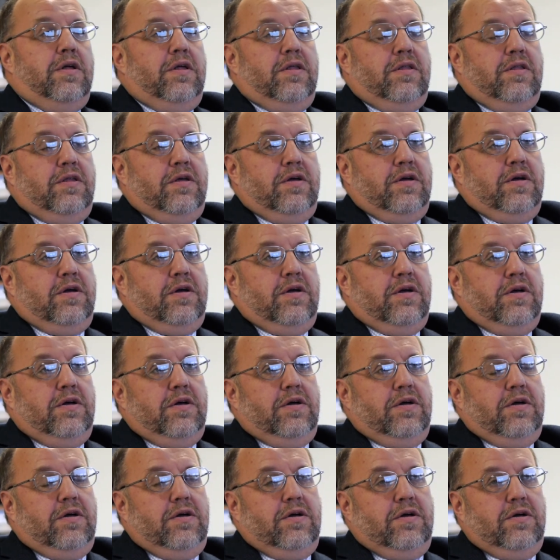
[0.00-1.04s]
They
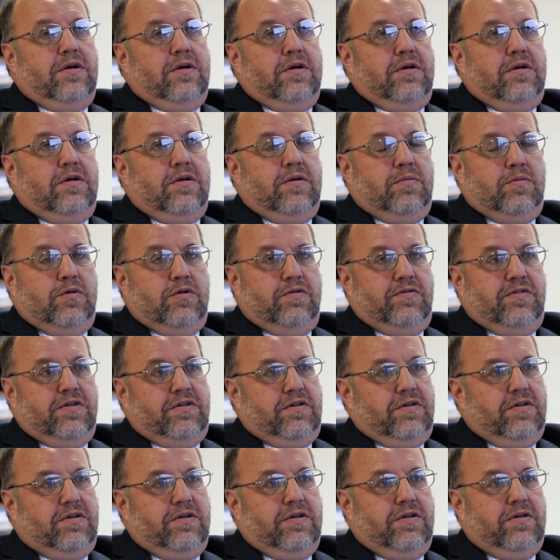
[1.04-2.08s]
remove
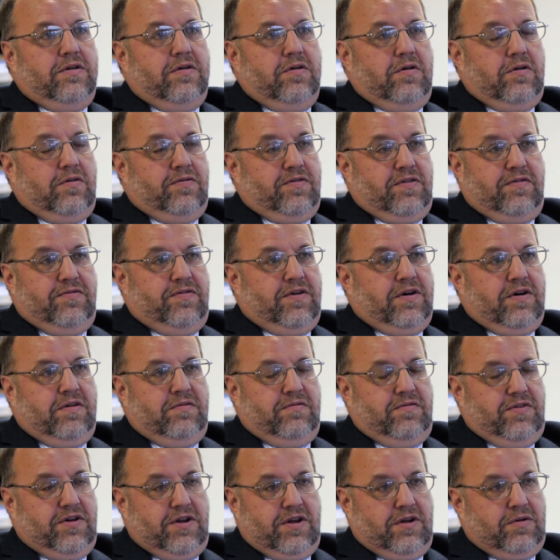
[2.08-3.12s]
it off the
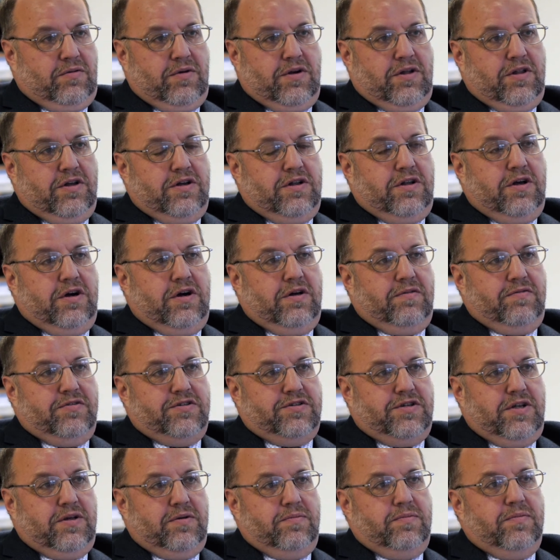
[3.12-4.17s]
farm very quickly at
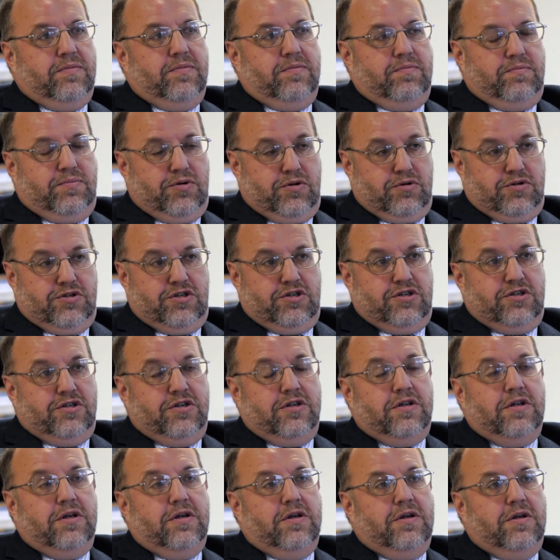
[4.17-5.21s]
harvest time, process
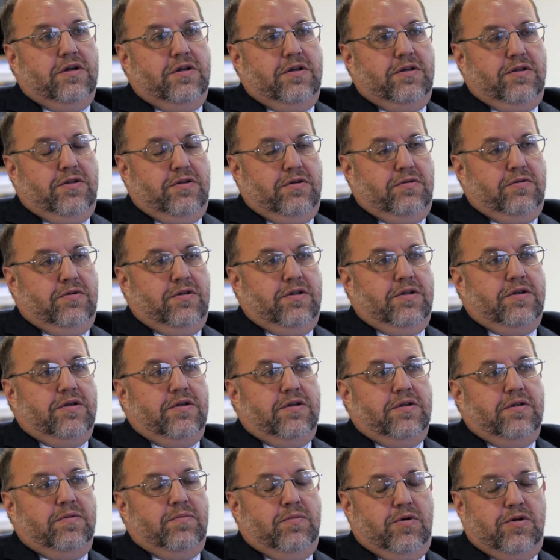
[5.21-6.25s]
it through the
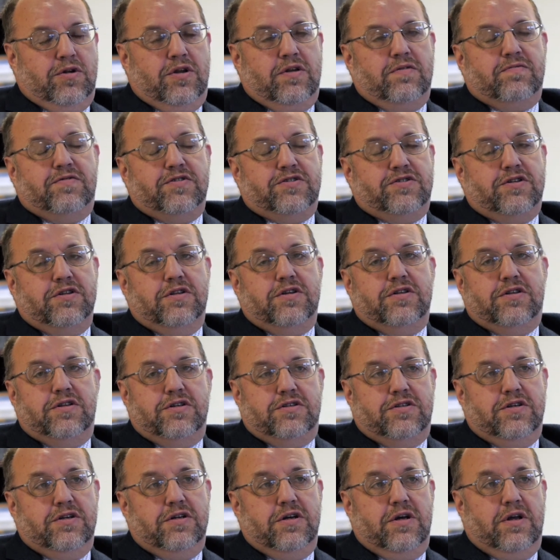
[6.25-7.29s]
modern
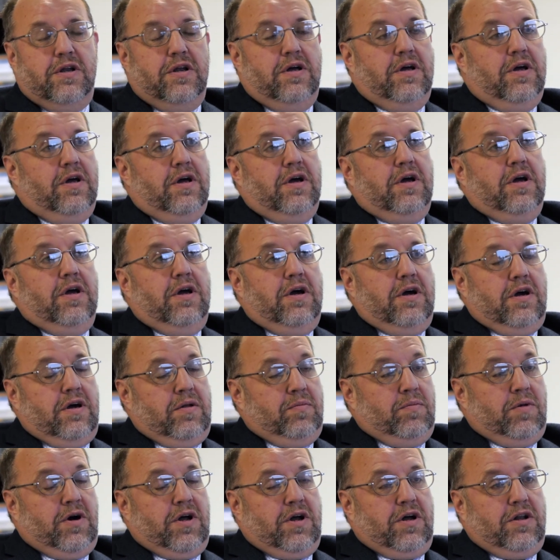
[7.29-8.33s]
facilities here
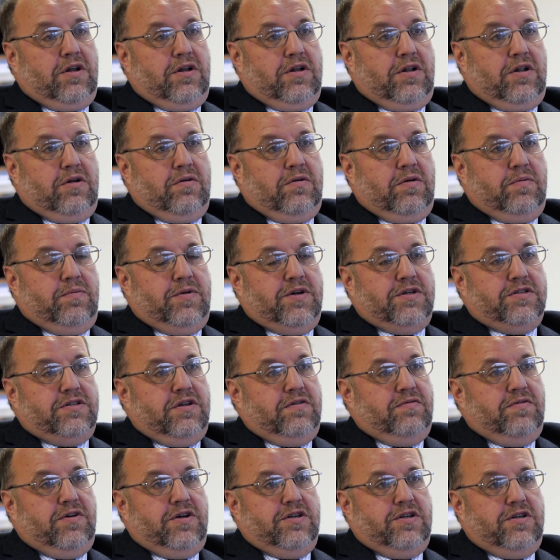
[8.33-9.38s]
and market it to our best
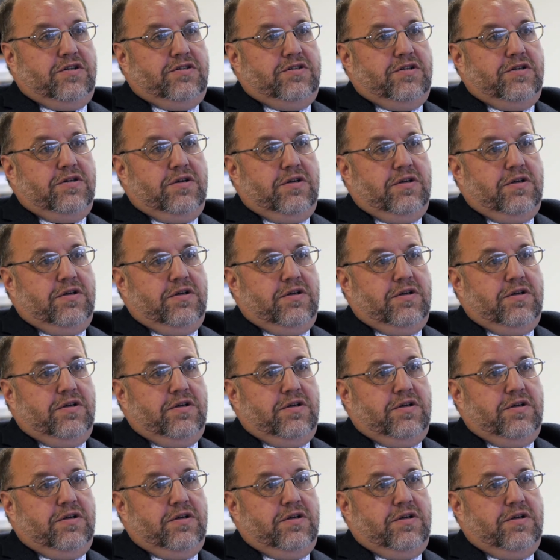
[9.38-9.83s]
advantage.